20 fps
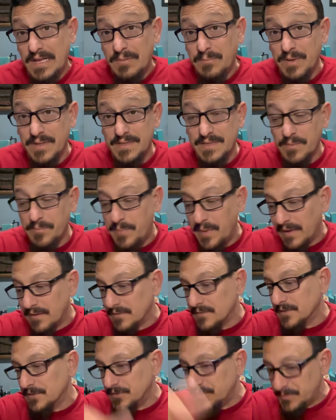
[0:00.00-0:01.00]
But the
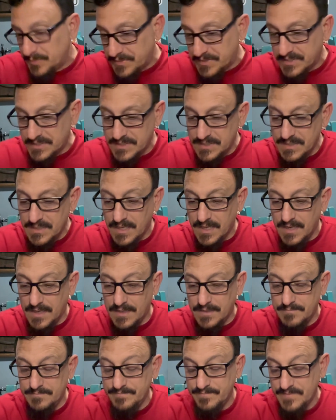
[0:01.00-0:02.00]
belt loops,
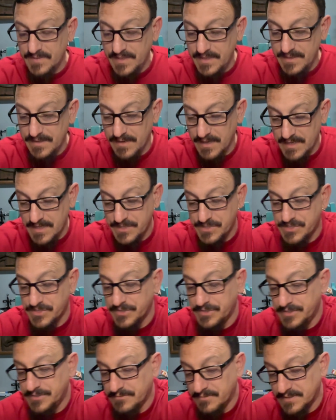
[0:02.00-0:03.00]
here, I can show
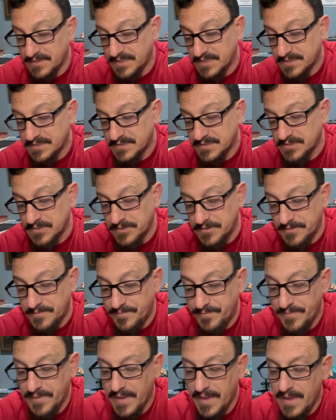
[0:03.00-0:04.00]
you on this. So
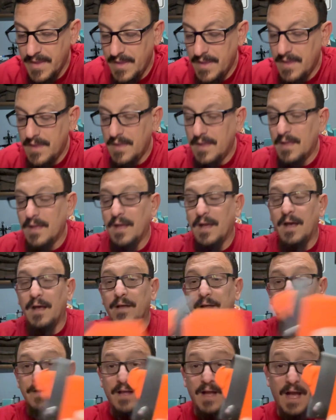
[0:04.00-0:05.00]

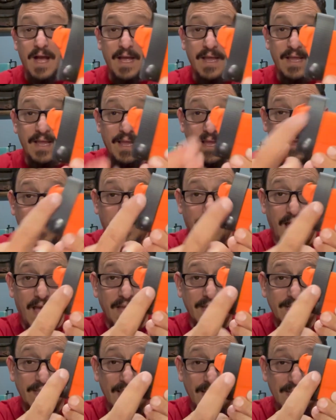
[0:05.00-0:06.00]
I
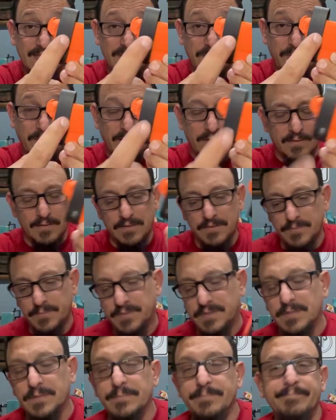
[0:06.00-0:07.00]
like the belt
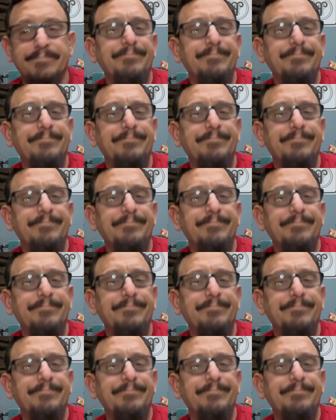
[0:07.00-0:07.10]
loops.